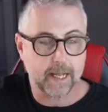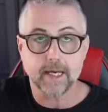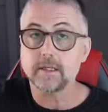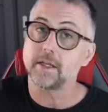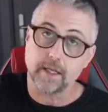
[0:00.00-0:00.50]

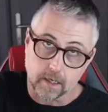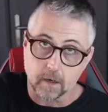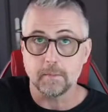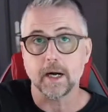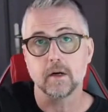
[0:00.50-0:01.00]
And then you go
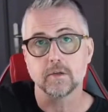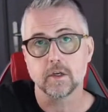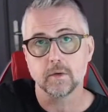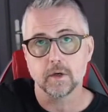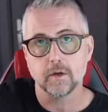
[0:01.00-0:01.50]
back
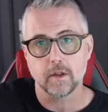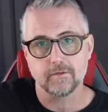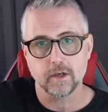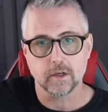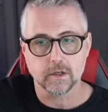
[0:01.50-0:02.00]
onto another
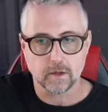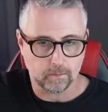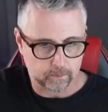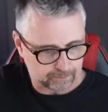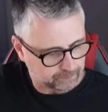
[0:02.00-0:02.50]
verse.
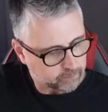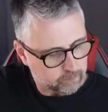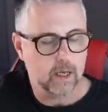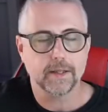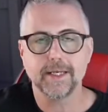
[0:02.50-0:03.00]

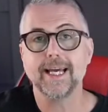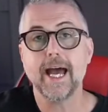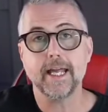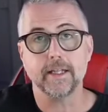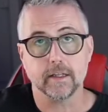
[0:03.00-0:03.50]
The
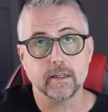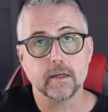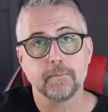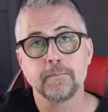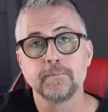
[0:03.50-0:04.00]
end,
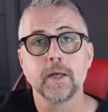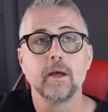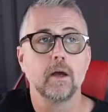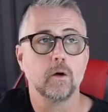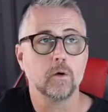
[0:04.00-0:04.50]

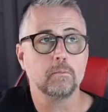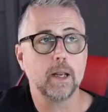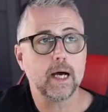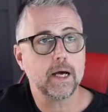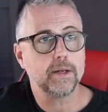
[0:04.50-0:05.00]
oh
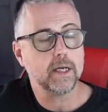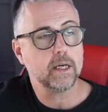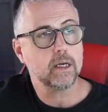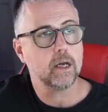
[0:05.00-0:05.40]
bloody